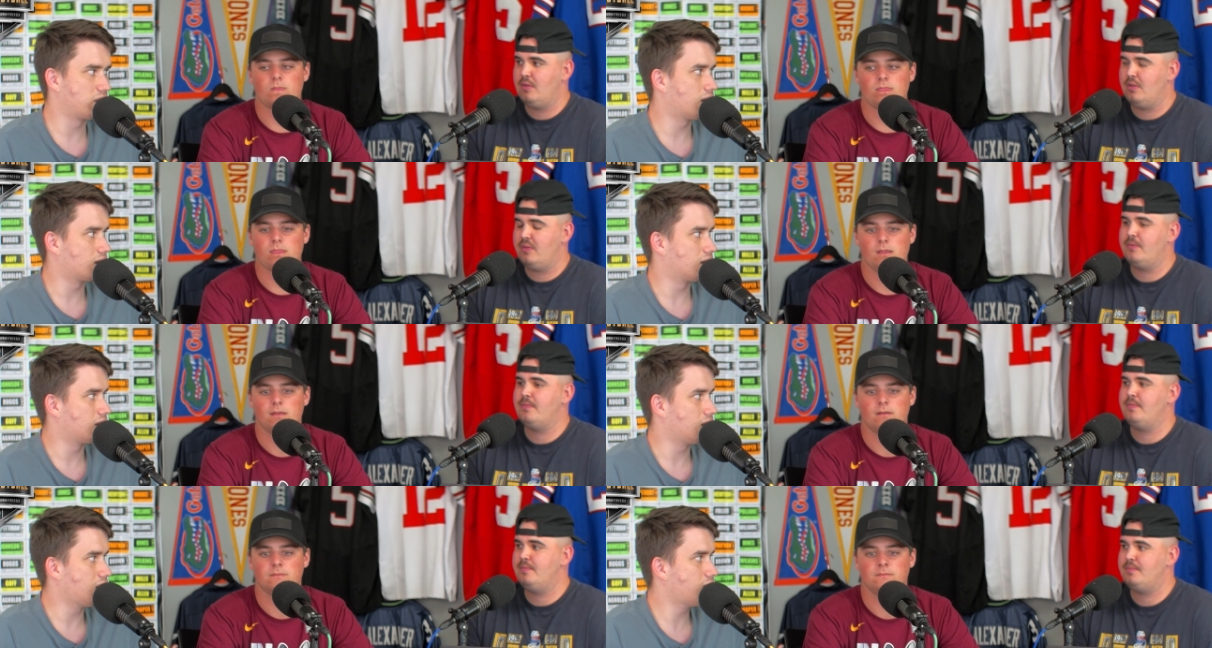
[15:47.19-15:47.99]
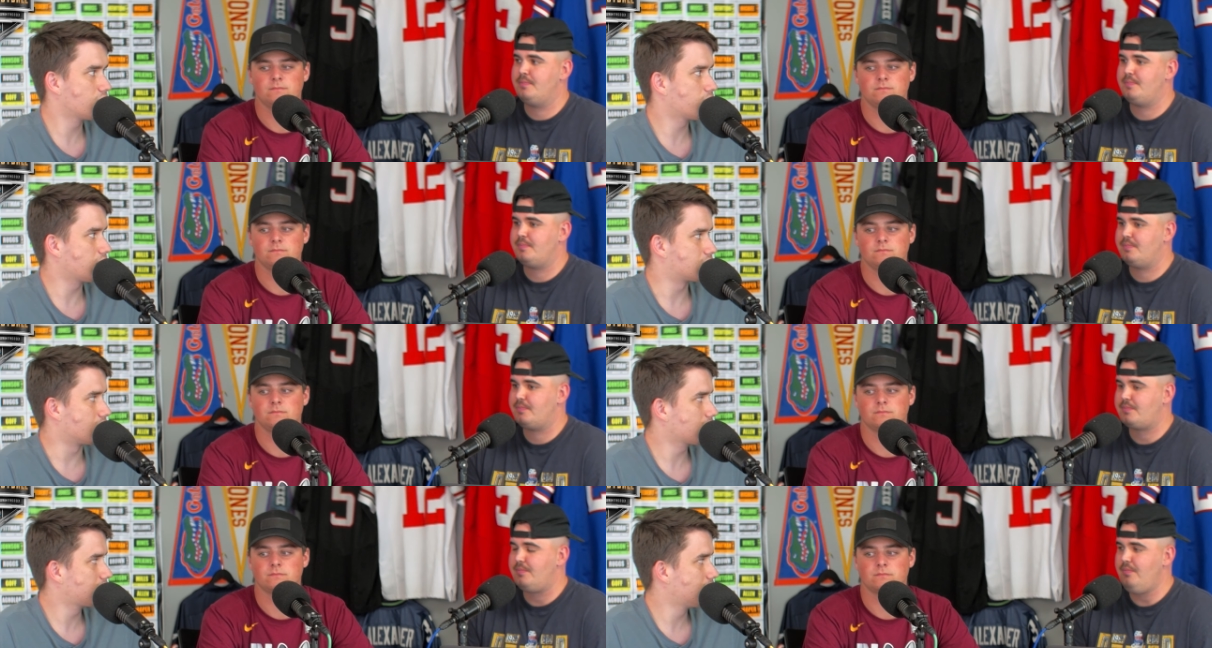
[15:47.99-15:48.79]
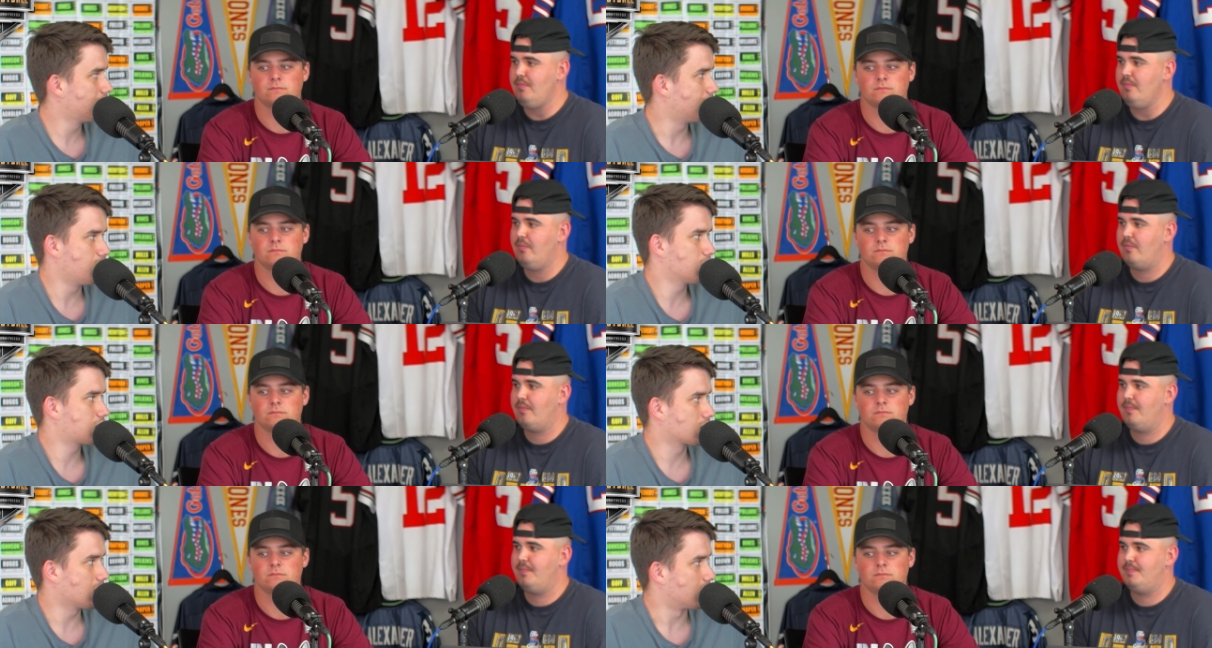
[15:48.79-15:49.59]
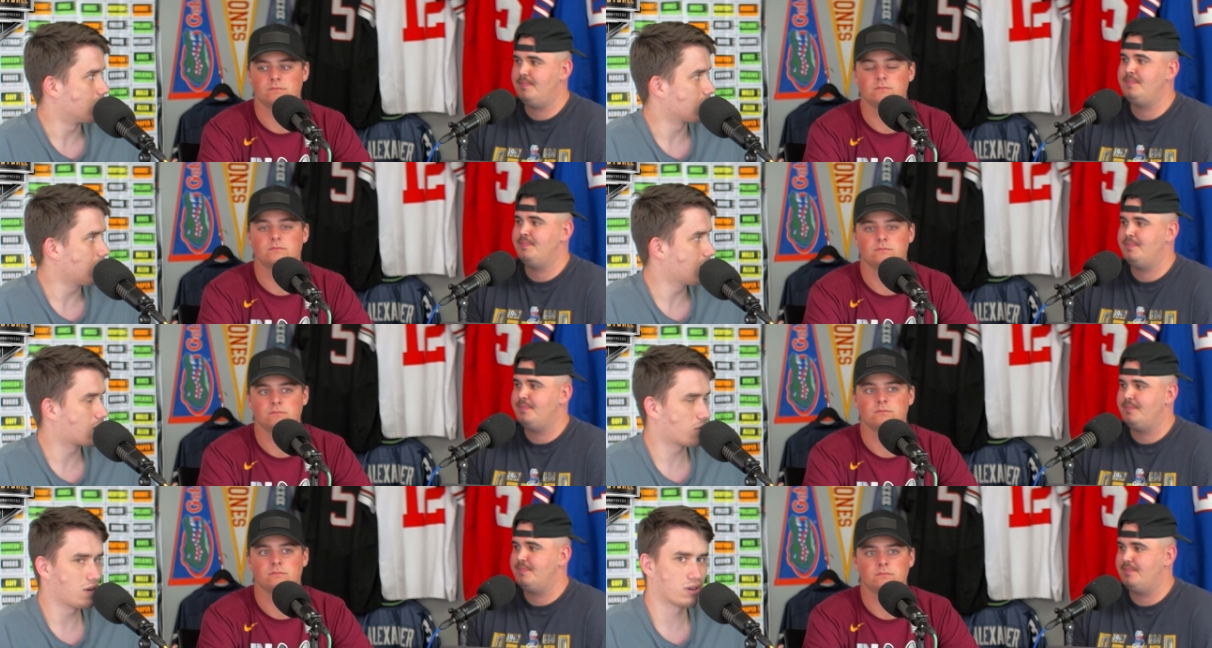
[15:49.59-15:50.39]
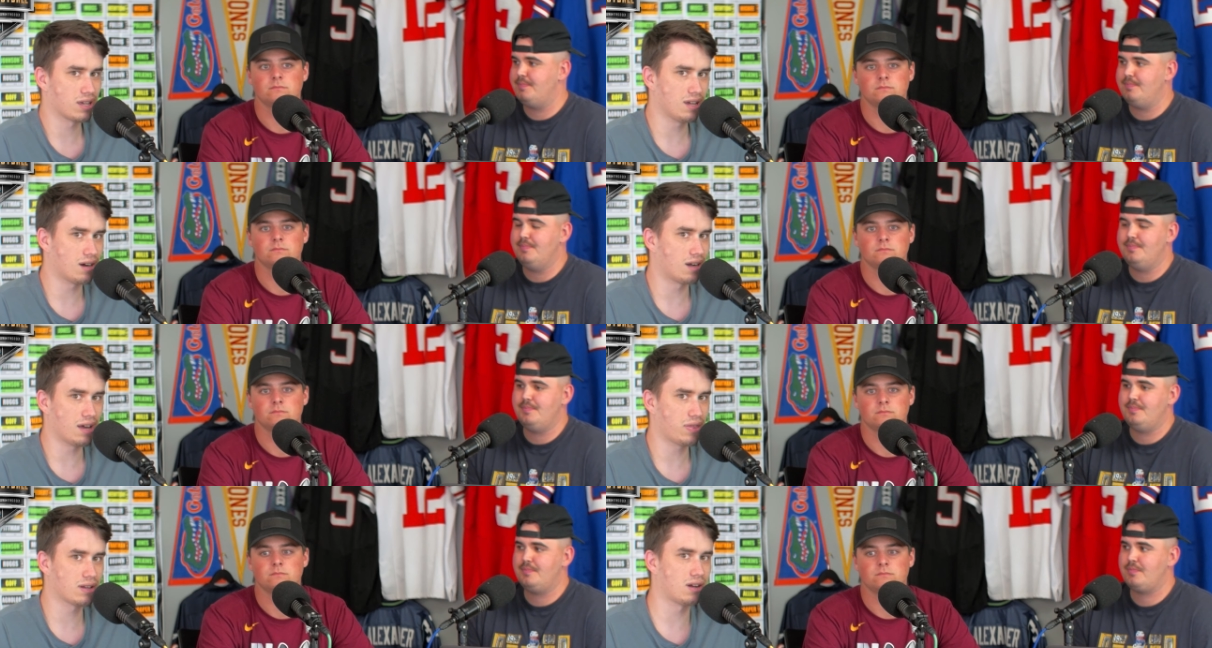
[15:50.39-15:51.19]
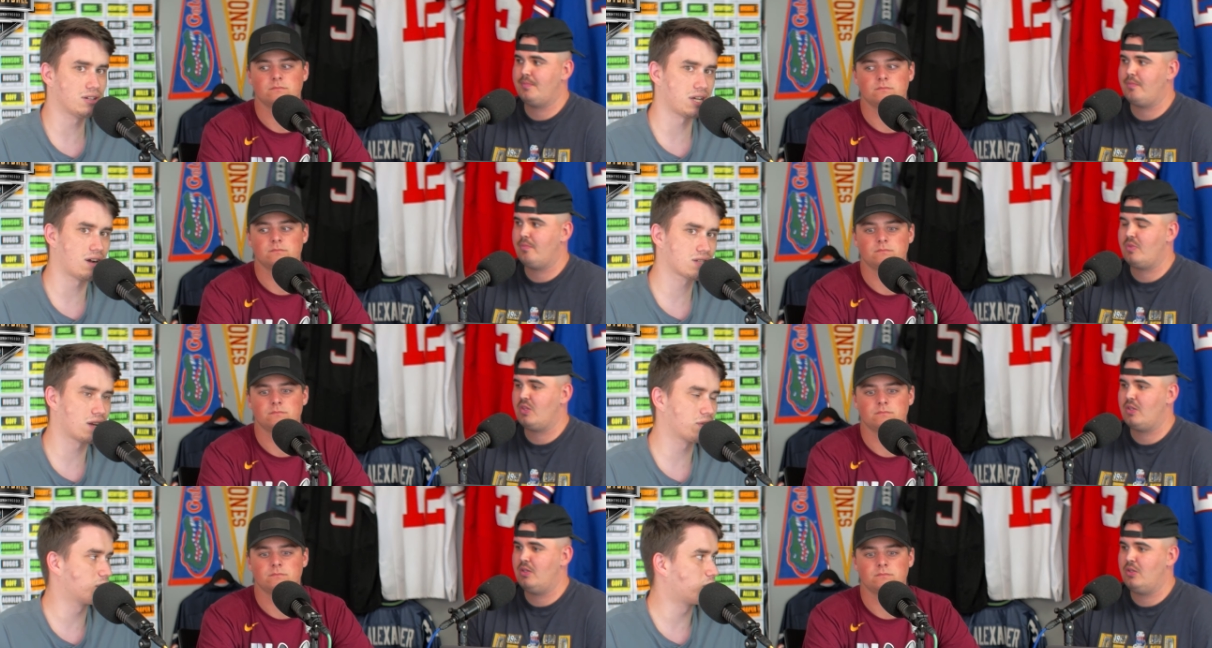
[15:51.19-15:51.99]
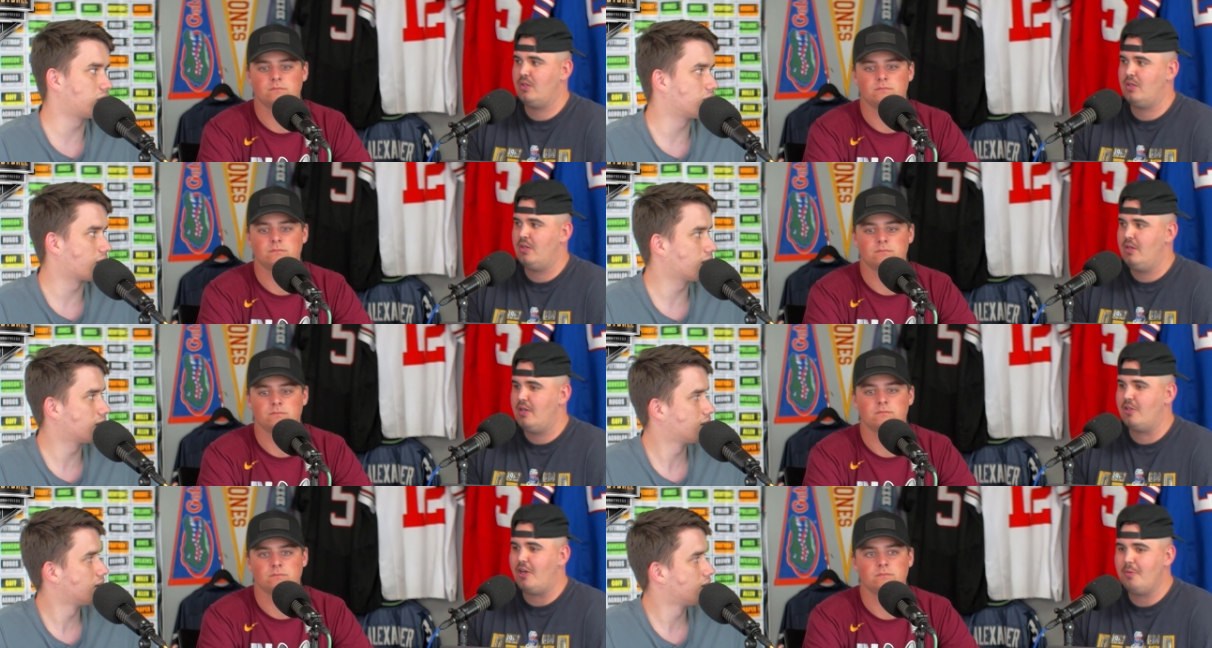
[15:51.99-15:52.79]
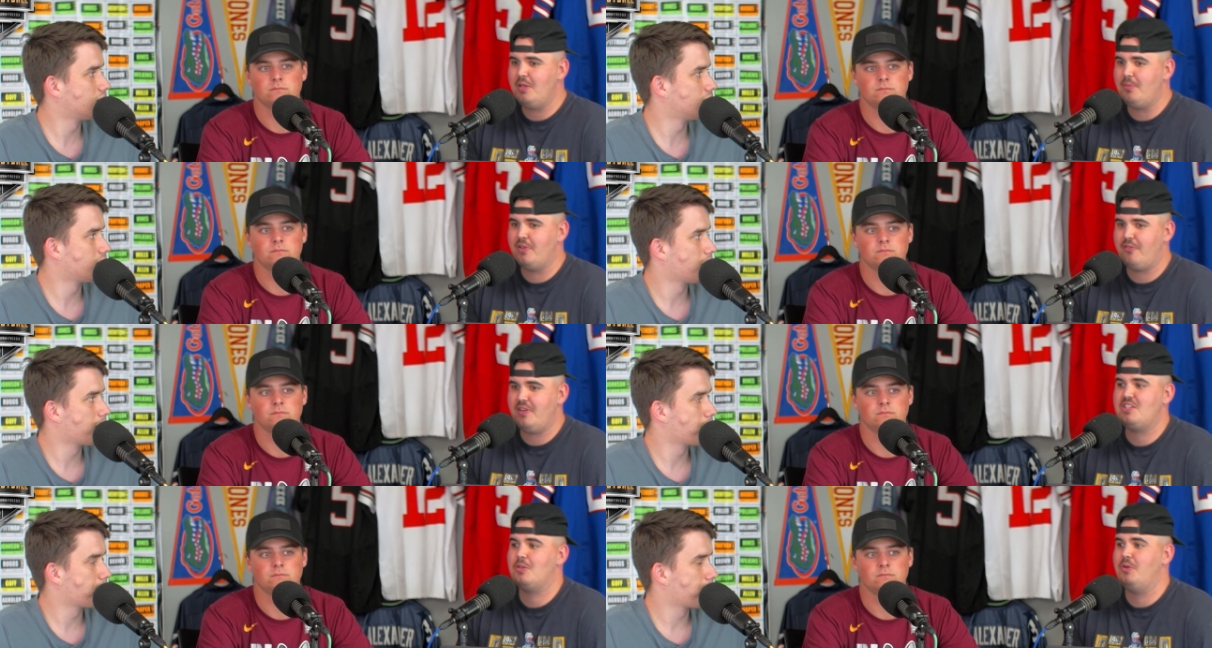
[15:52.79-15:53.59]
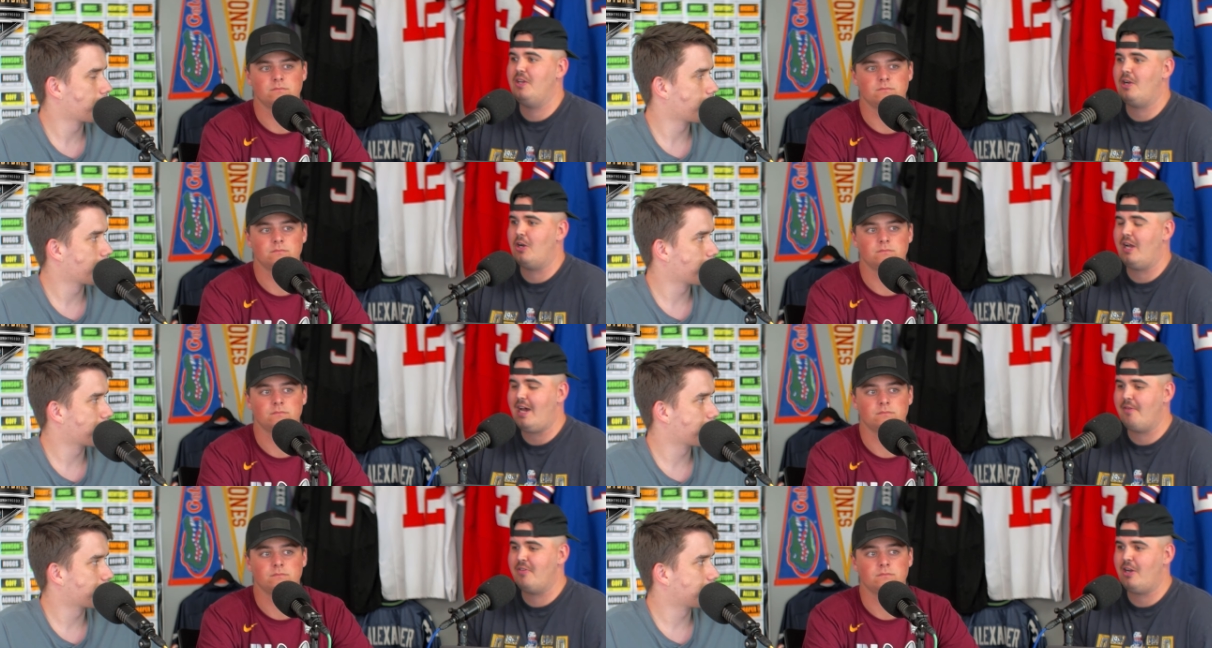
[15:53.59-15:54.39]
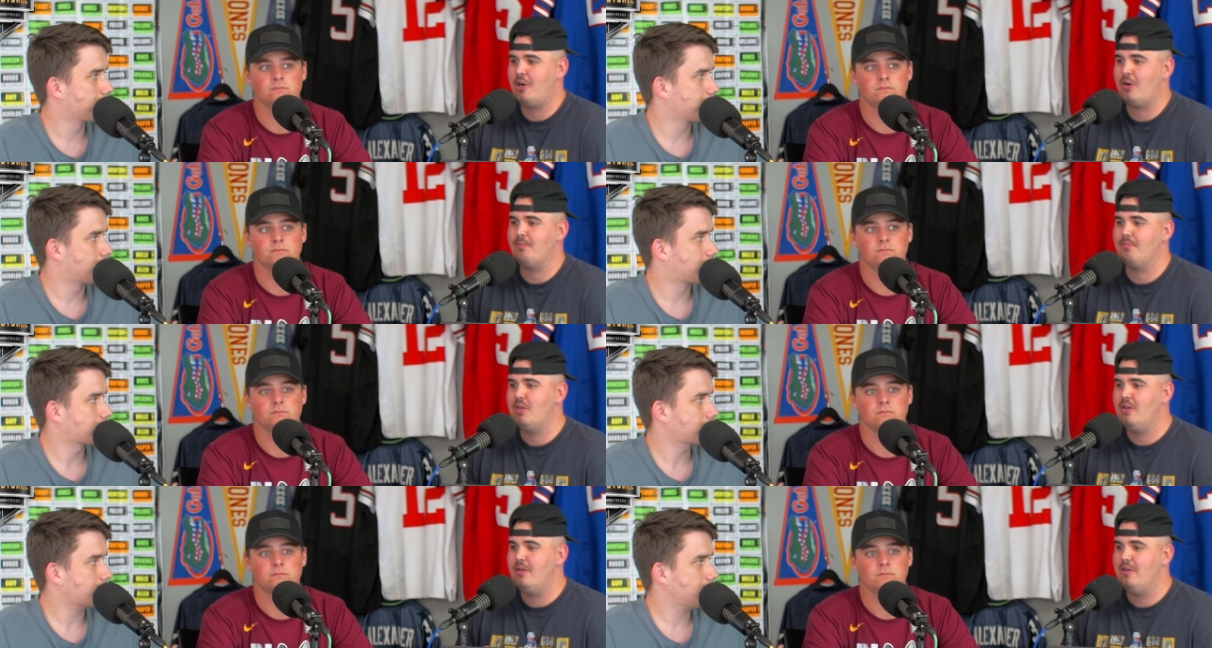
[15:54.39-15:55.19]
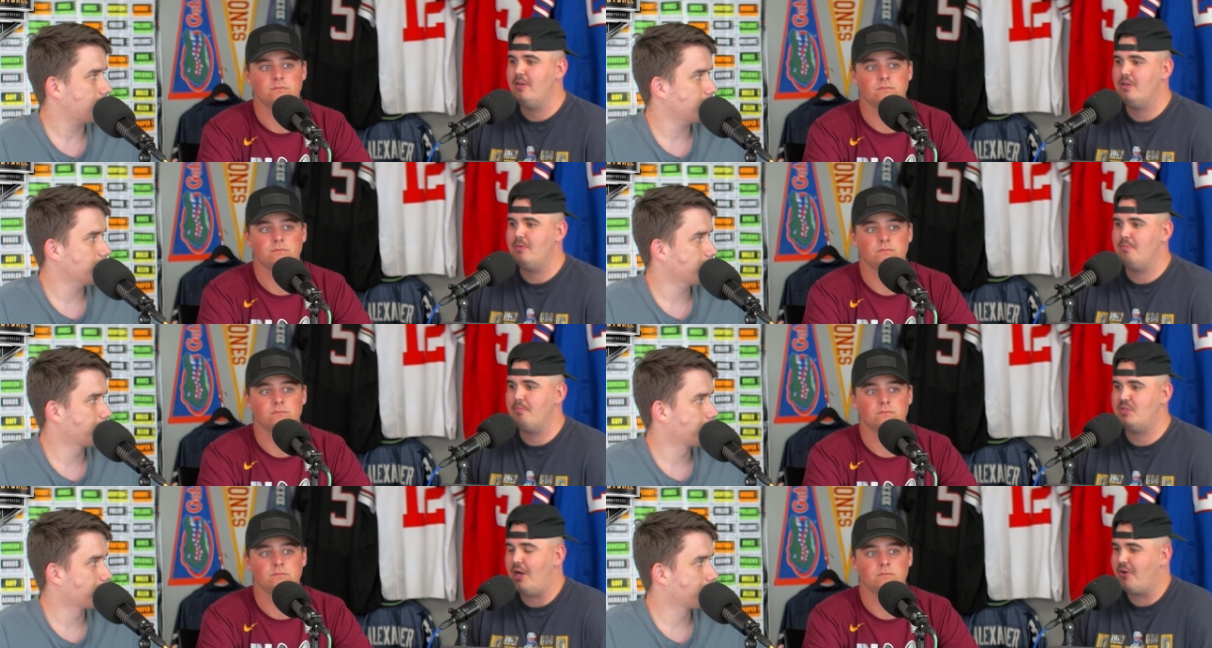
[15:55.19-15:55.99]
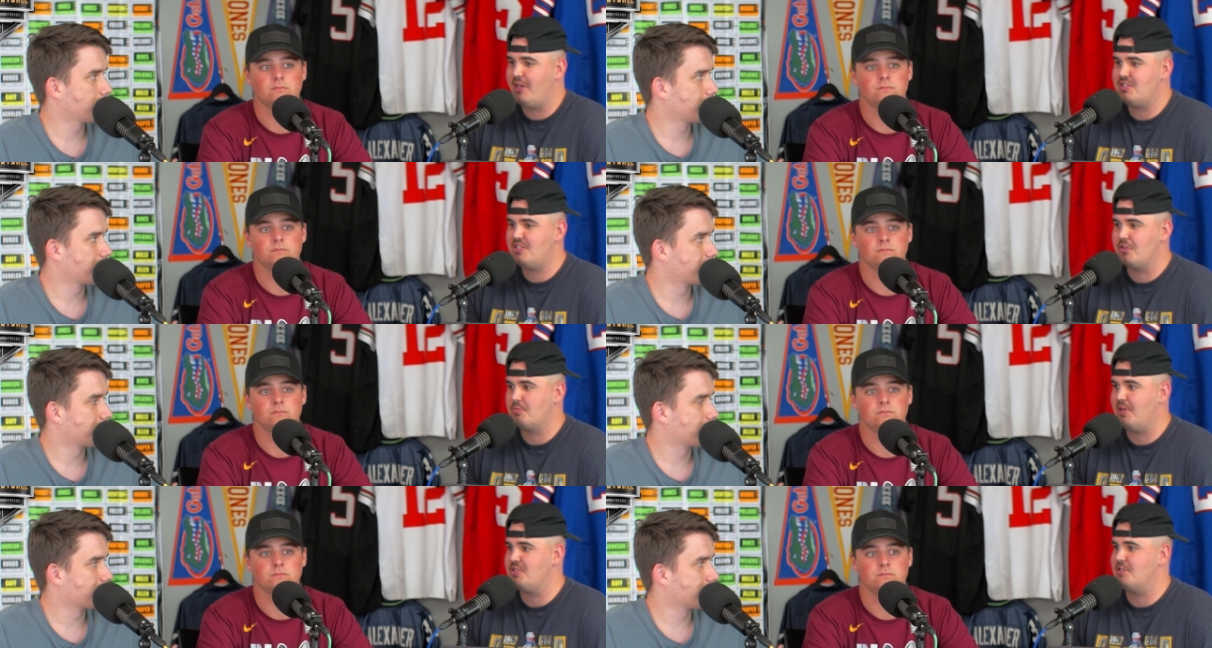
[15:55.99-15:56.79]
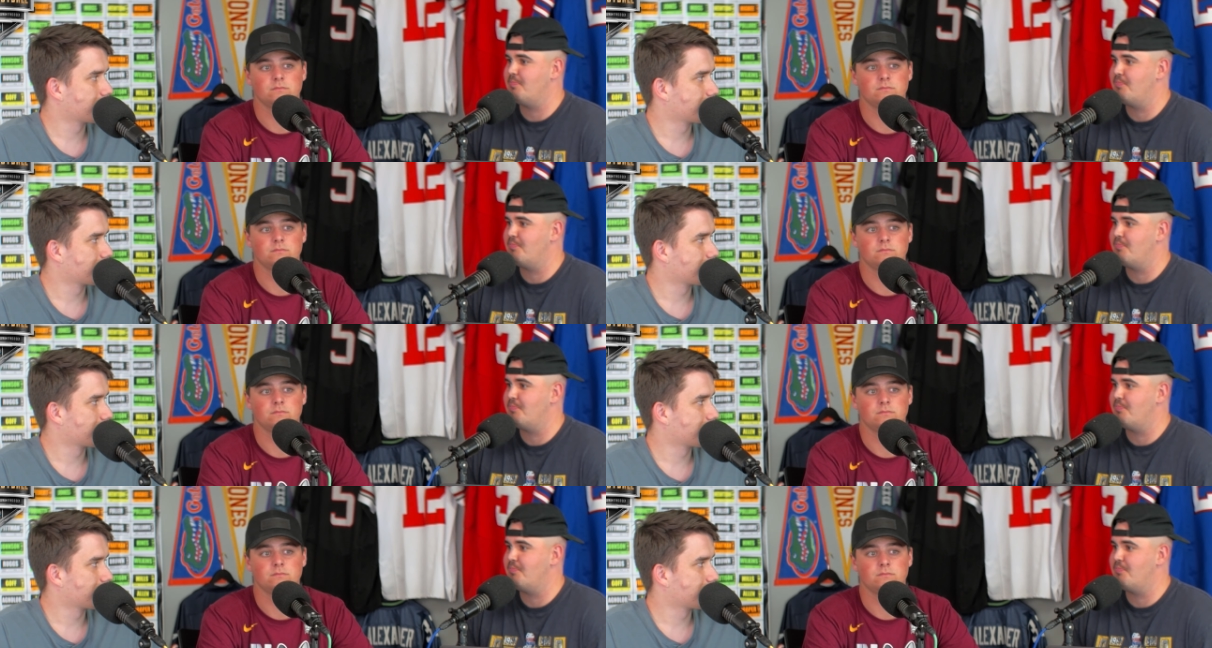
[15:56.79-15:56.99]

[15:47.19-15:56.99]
Speaker 1: yet, even though they sucked, he was still good. Like he had a great rookie year, and I think Najee Harris could have a similar year to that.
Speaker 2: A lot of people in the fantasy community are having are touting Steelers players as